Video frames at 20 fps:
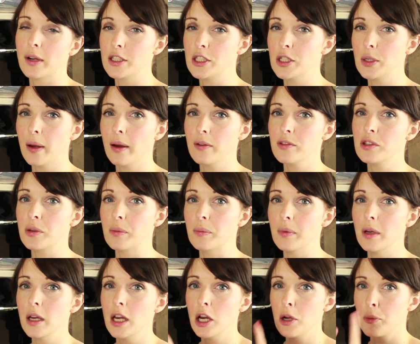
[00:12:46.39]
I do have
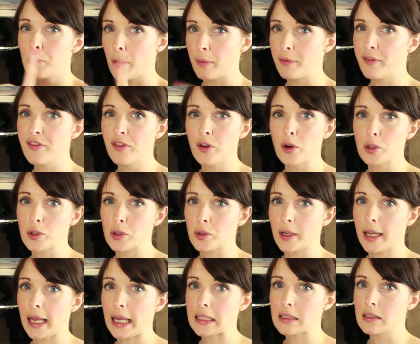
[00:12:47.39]
some proper photo
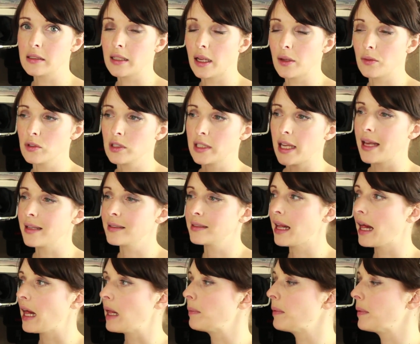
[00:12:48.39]
cases downstairs
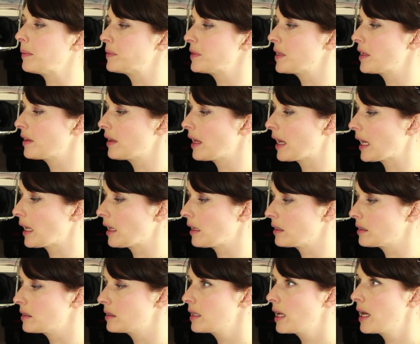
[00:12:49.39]
and albums and
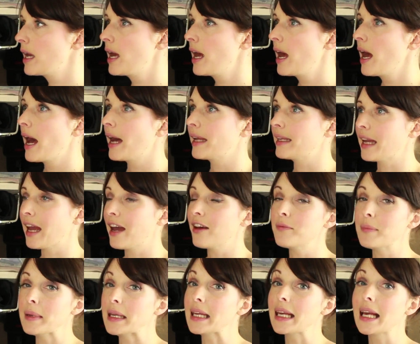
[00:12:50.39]
things, and I
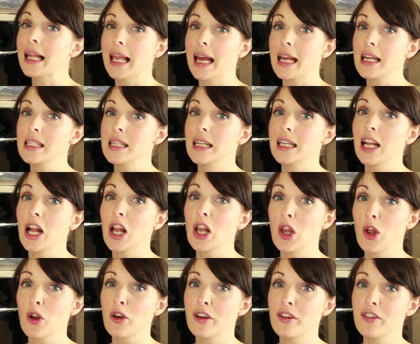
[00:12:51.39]
have been collecting a
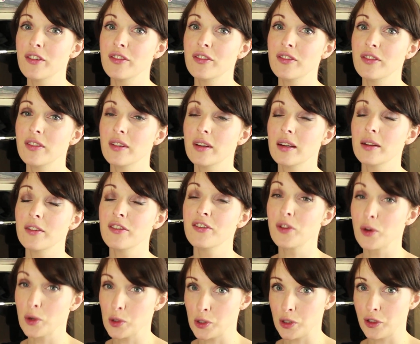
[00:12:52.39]
lot of
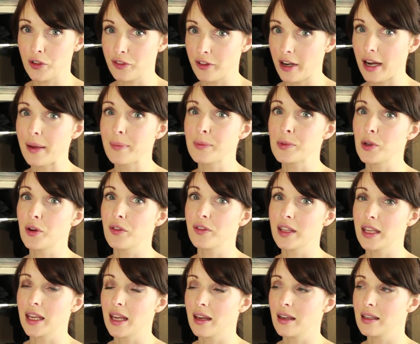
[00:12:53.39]
photo frames over
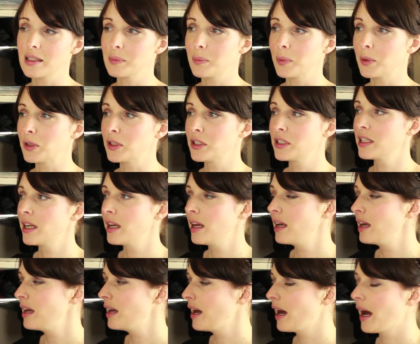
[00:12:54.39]
the years, but
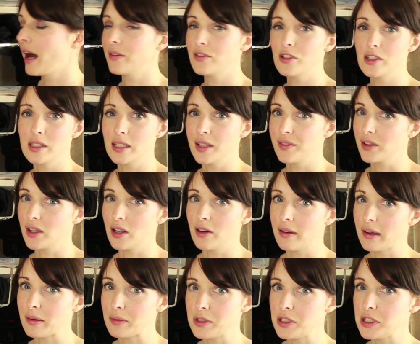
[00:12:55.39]
I've just never got
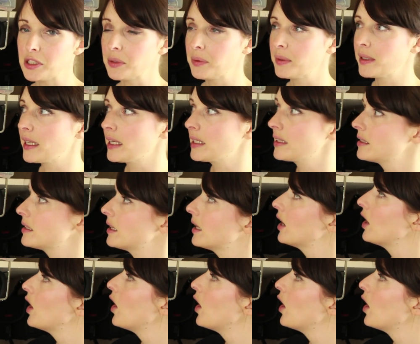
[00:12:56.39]
around to doing it.